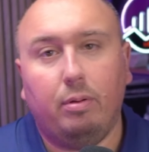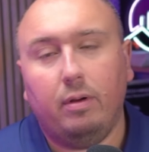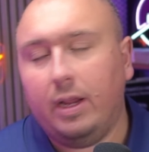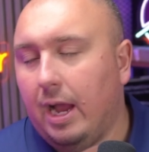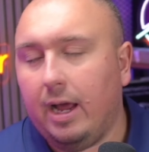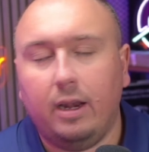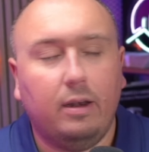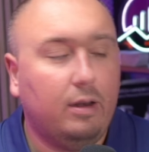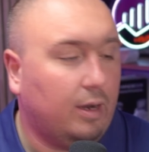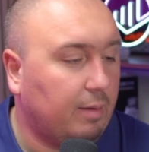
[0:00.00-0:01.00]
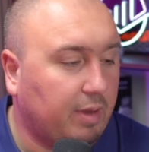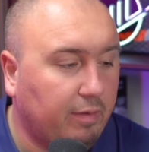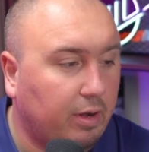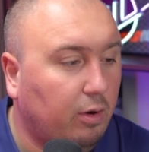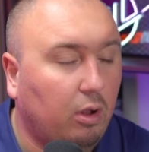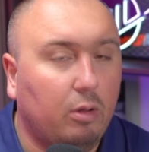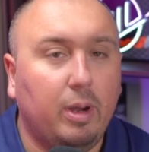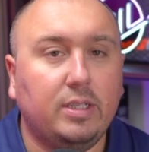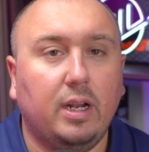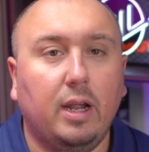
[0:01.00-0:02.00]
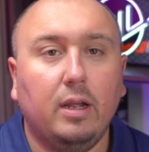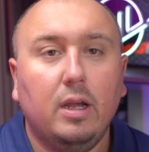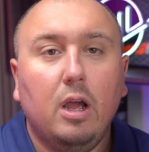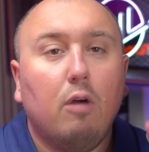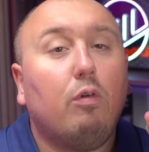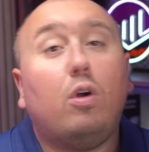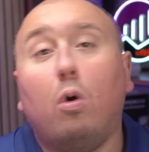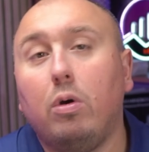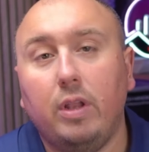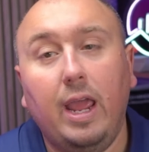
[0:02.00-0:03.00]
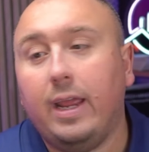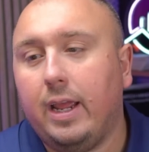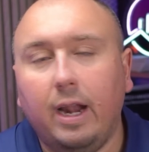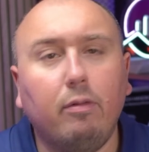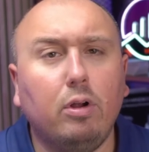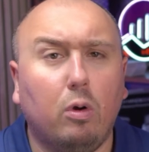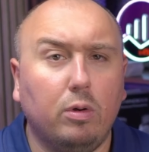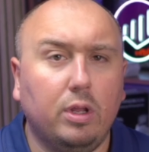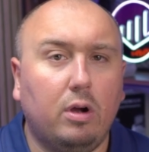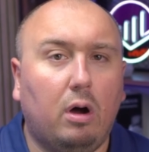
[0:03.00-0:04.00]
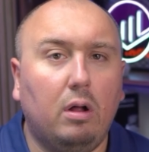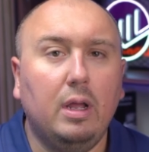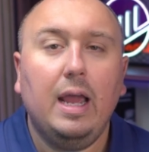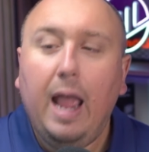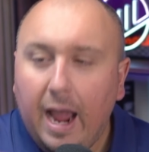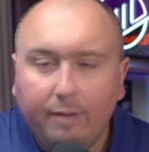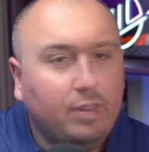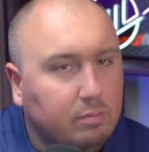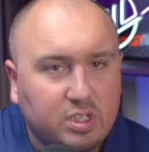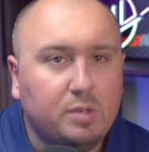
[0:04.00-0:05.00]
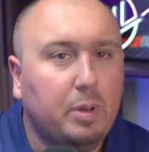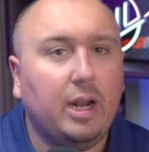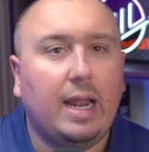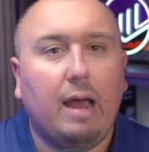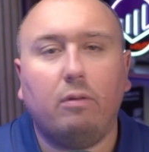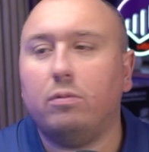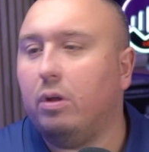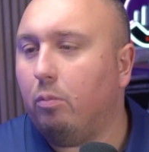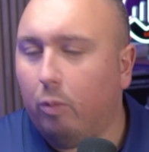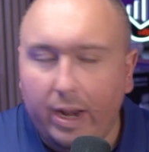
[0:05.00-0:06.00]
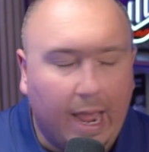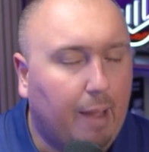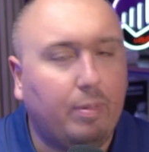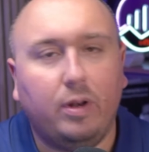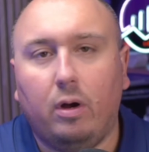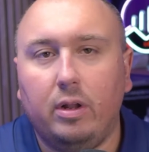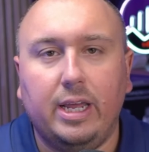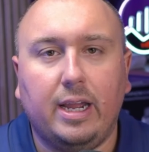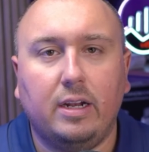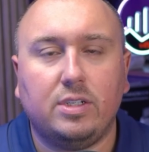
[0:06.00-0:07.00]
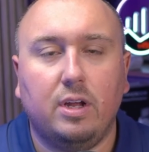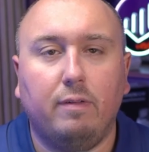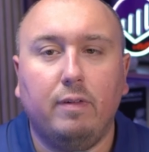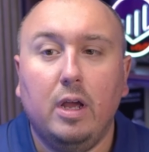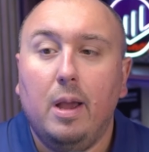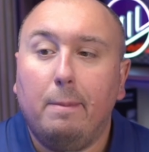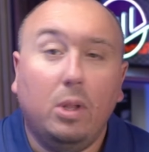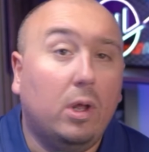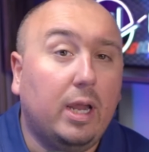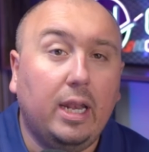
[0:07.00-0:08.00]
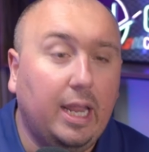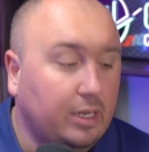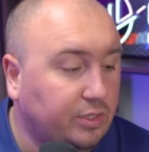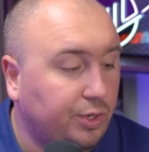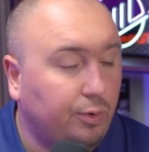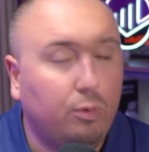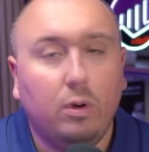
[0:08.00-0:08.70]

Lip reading: God, I'm giving it all away today. Hey, can I record the call? Have them spit it out, what happened, all that kind of stuff. Plug it into